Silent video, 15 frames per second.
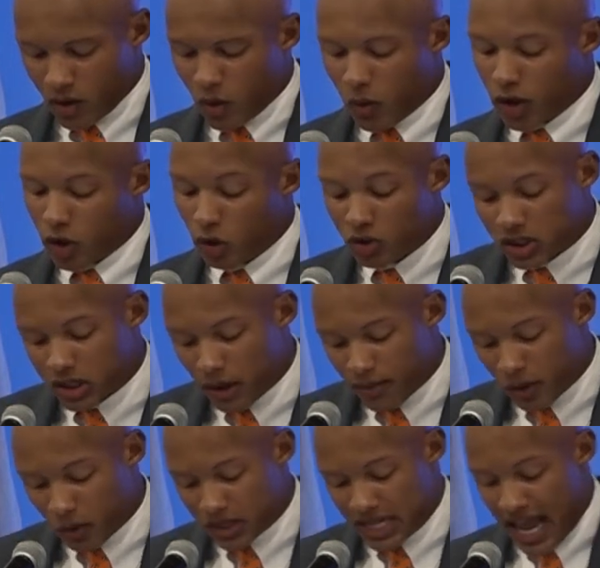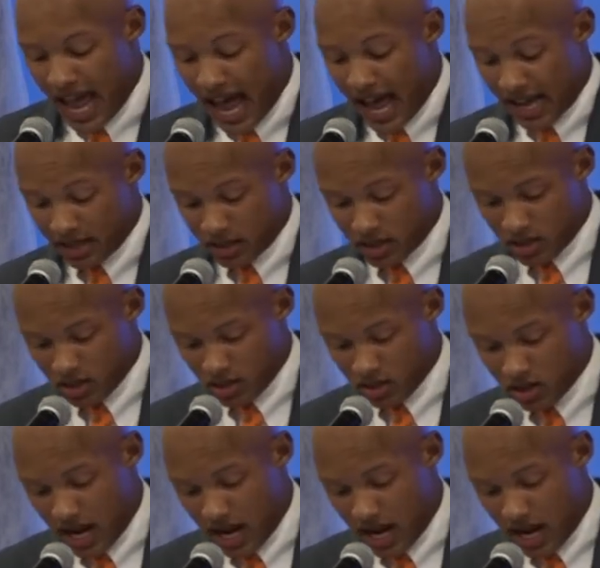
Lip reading: When Coach Summit was asked